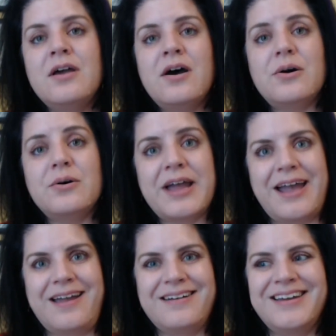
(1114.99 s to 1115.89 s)

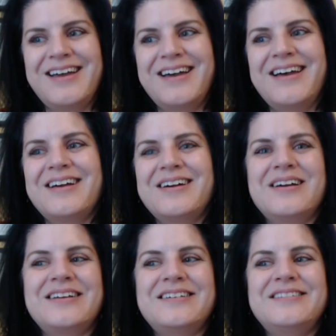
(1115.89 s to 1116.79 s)
Okay,
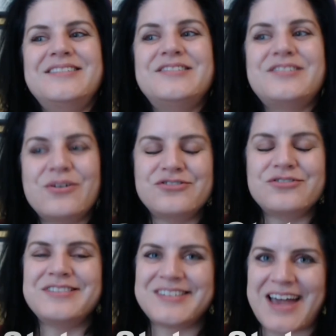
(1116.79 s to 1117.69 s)

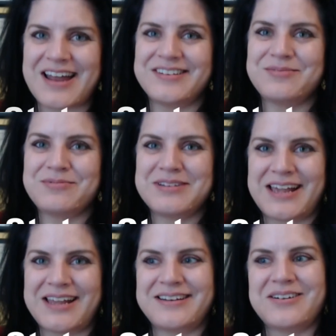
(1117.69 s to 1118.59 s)
social status
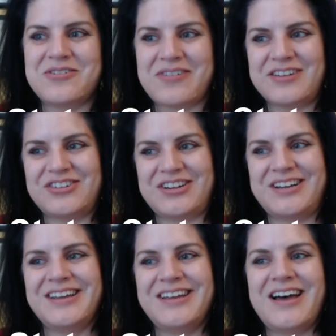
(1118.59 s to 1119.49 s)
related
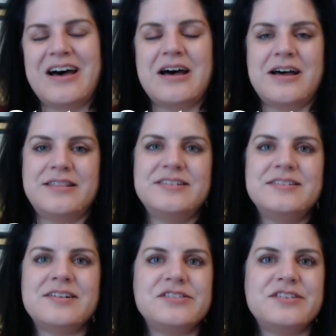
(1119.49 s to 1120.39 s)
aggression. This
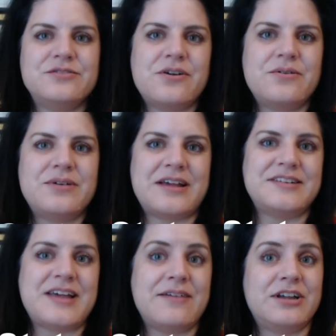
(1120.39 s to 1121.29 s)
is also known
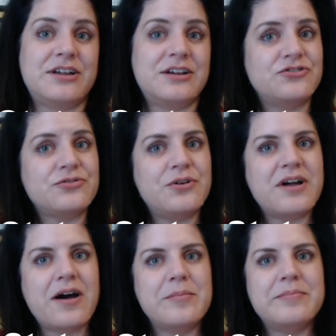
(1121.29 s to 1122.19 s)
as having a control
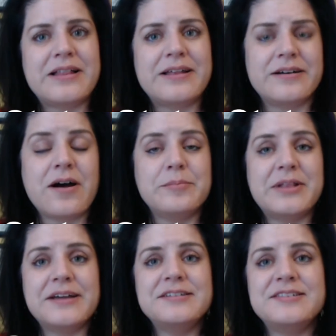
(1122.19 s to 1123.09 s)

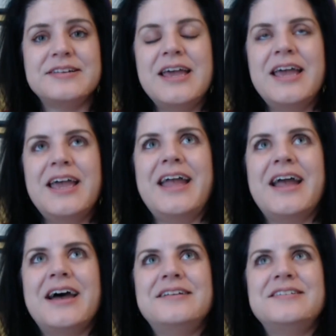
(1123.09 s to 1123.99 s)
complex,
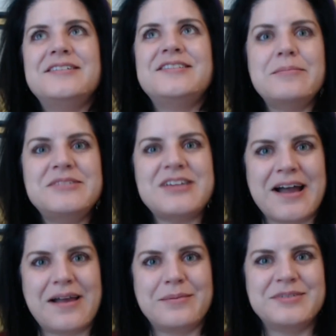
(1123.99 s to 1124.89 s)
and
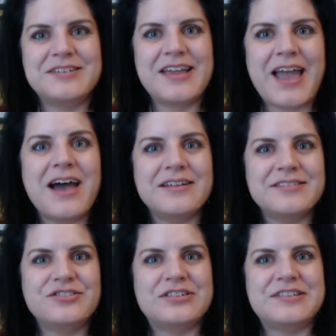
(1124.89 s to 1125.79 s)
sometimes
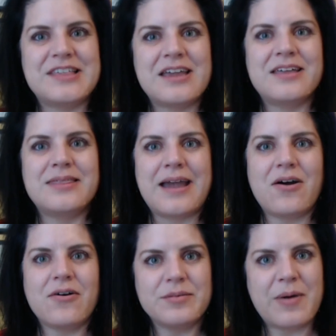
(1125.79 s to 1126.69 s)
cats just think they
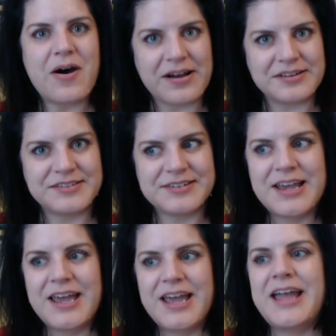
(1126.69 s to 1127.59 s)
are the boss.
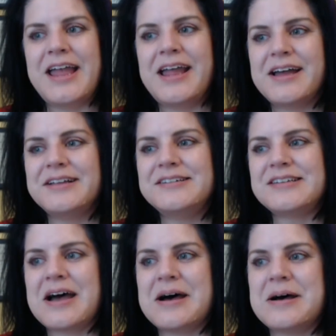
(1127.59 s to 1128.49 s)

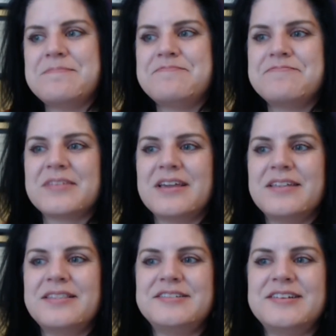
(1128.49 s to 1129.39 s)
And
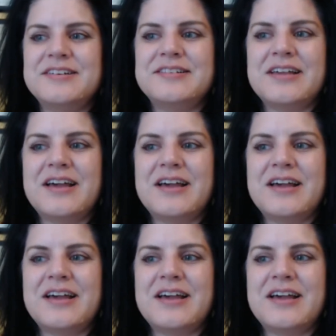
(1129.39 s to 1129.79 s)
this is